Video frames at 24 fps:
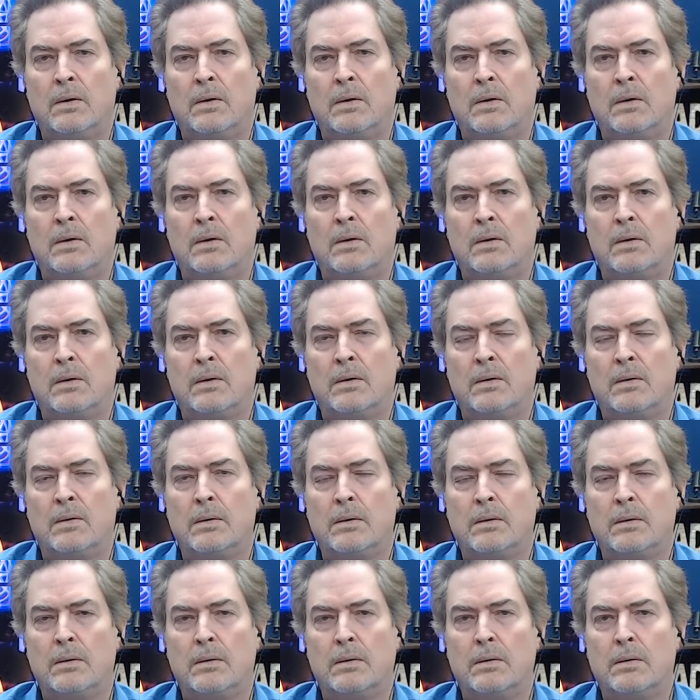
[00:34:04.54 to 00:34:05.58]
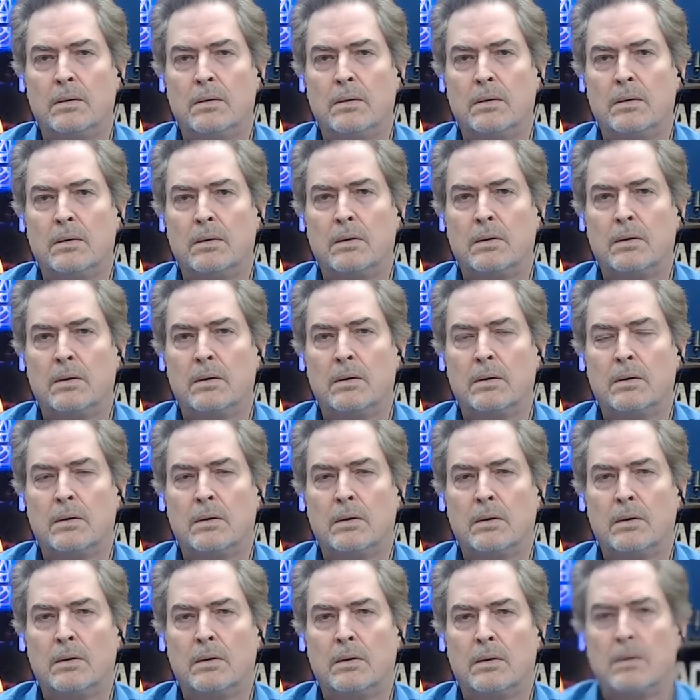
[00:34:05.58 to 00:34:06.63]

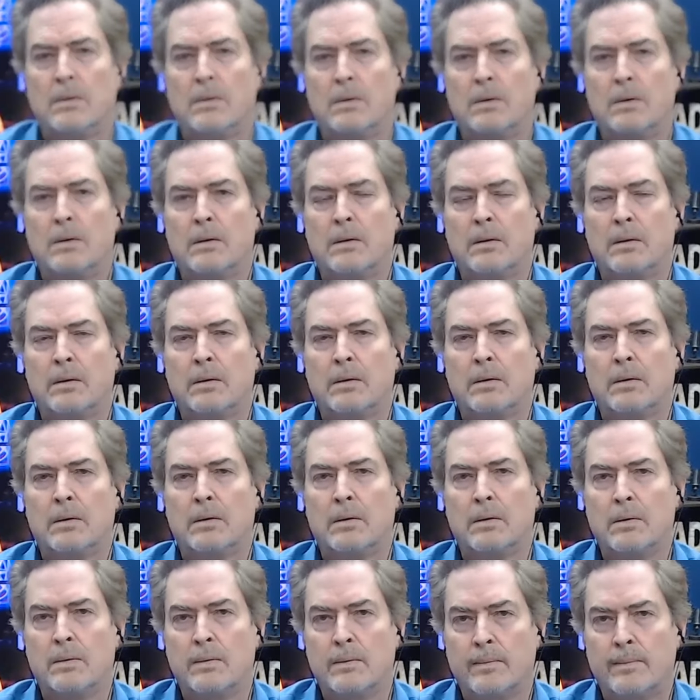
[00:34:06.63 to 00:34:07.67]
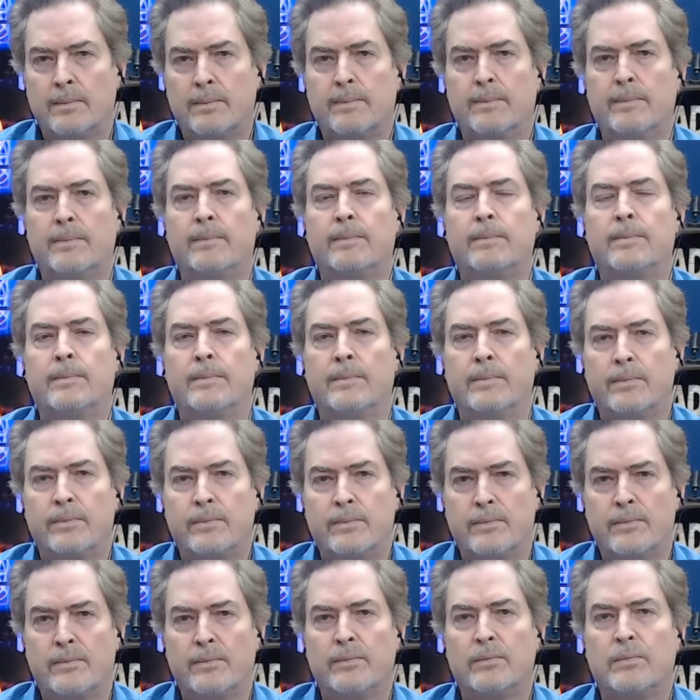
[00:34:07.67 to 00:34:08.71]

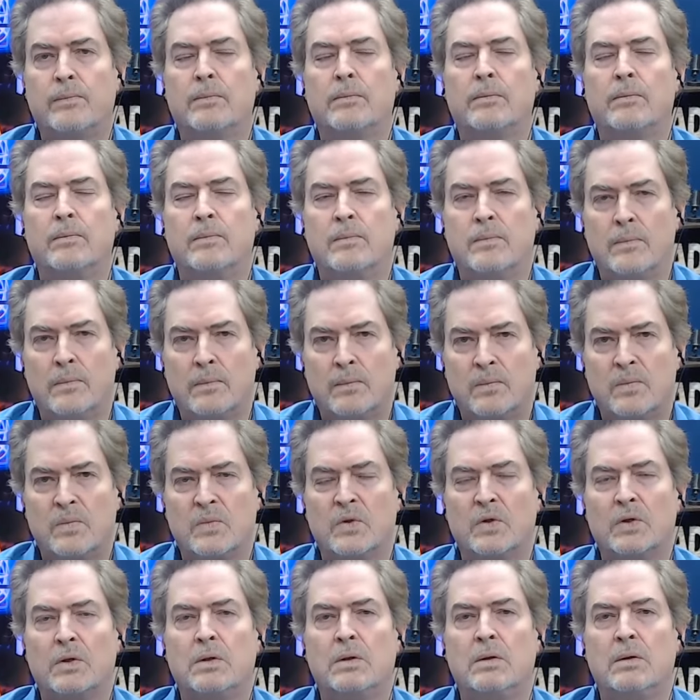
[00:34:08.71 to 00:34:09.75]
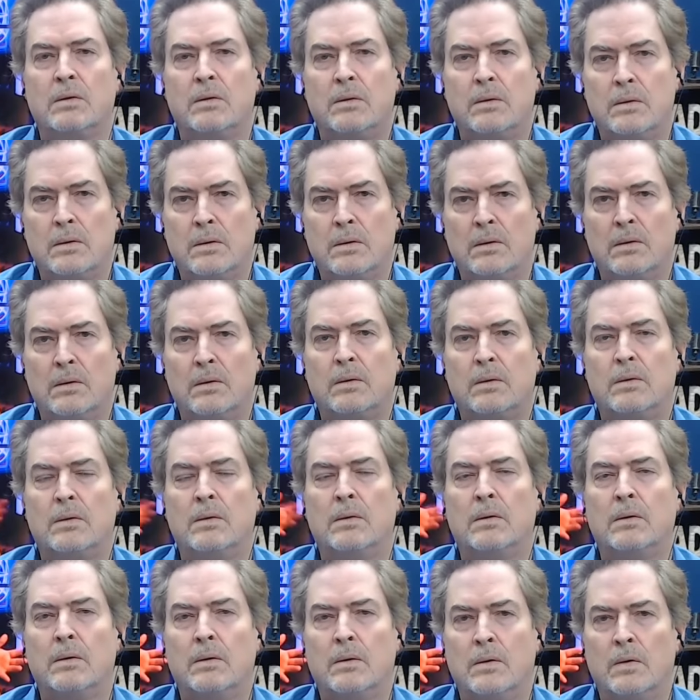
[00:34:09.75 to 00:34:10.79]

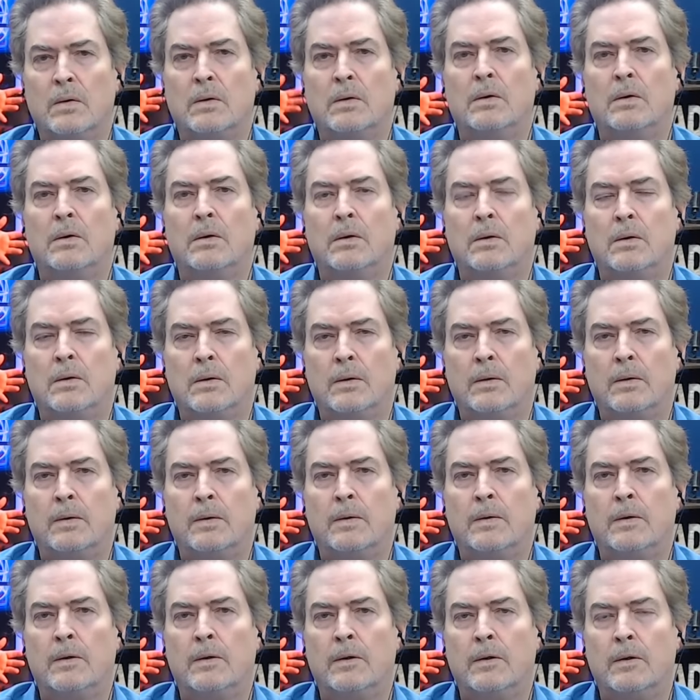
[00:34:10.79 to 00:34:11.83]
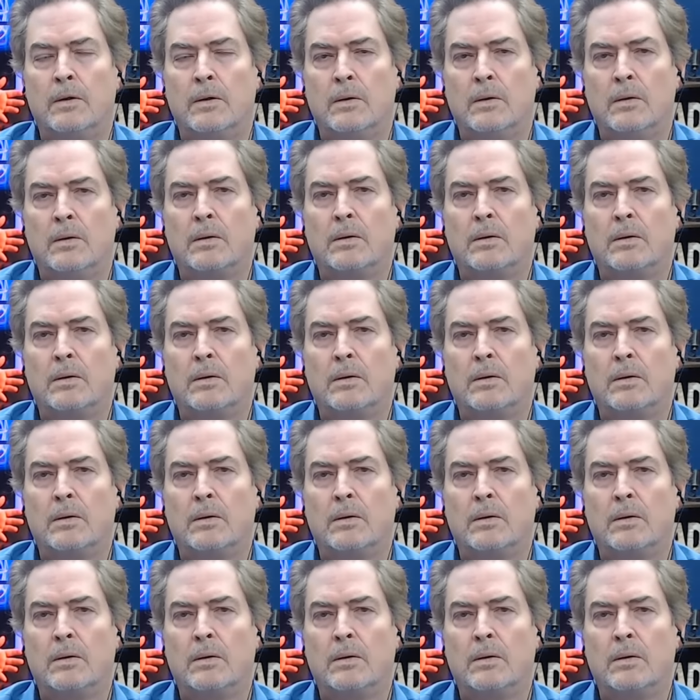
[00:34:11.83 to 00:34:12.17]
(not speaking)